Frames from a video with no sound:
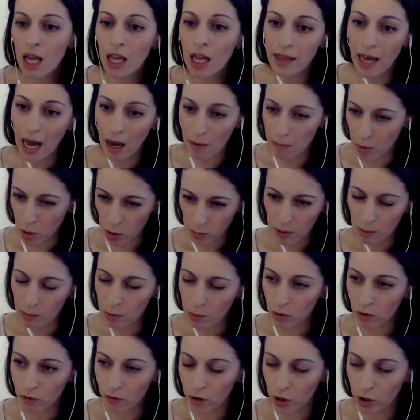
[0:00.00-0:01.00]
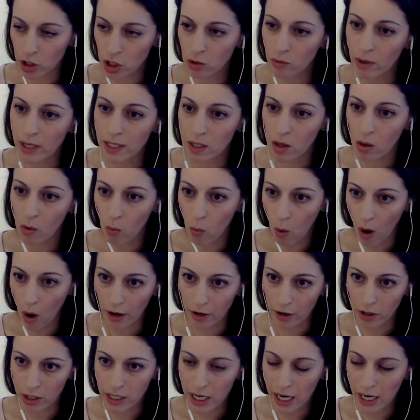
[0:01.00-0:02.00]
that most people refer to as the
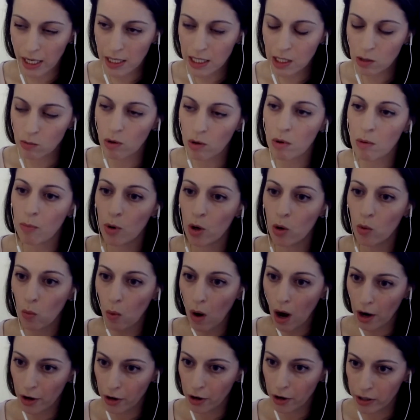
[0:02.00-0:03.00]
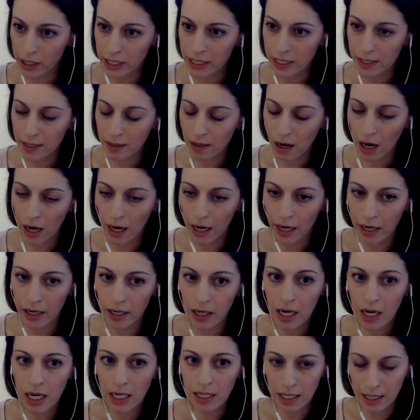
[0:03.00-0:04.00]
water test, where we put water inside
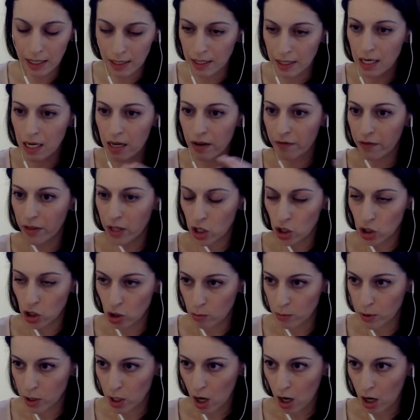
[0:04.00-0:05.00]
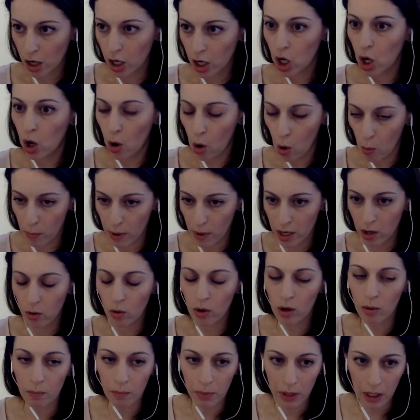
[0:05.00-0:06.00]
to see if the tubes are open
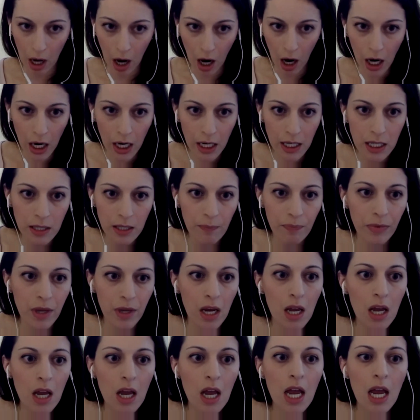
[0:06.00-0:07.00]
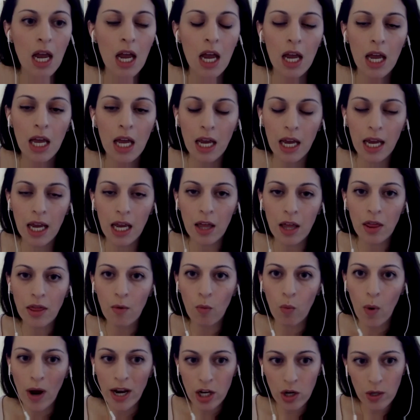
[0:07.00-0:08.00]
or blocked.
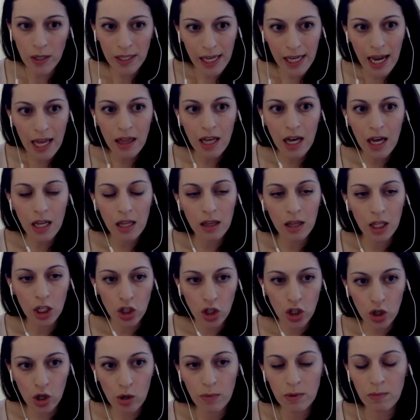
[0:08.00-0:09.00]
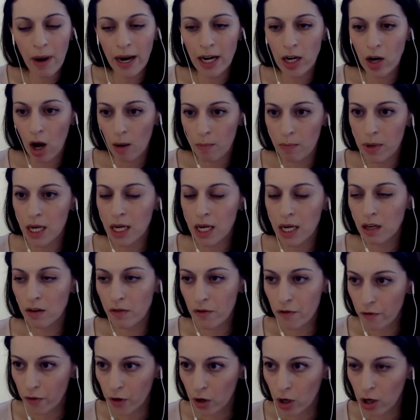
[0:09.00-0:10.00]
When you say that the tubes might not be
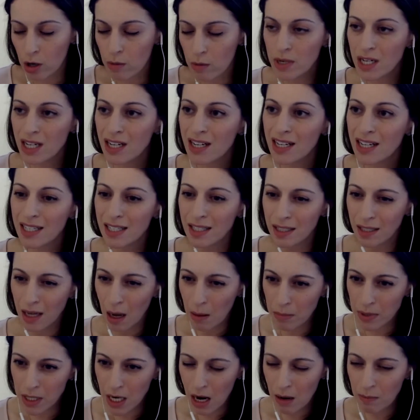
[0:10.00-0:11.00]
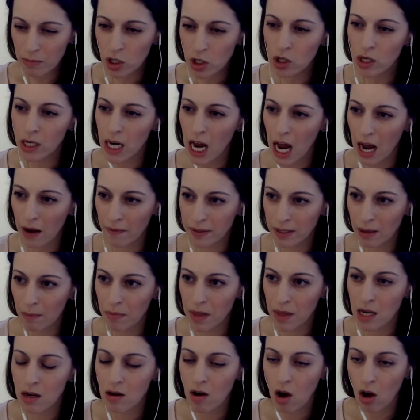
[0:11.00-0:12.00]
confirmed, sometimes you can have
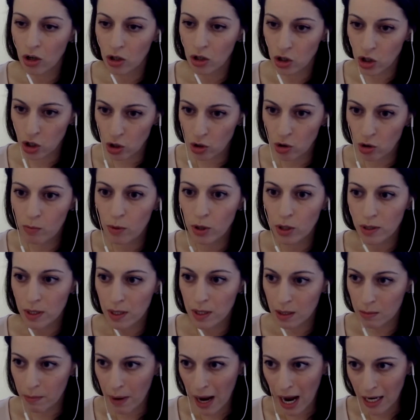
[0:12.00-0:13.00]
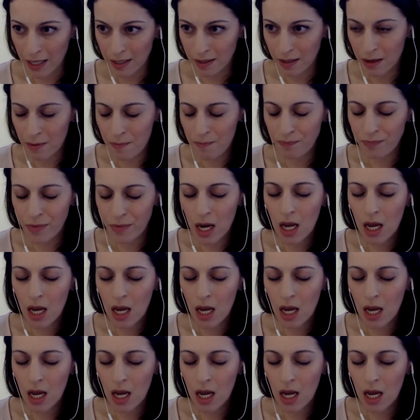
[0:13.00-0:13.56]
something called tubal spasm.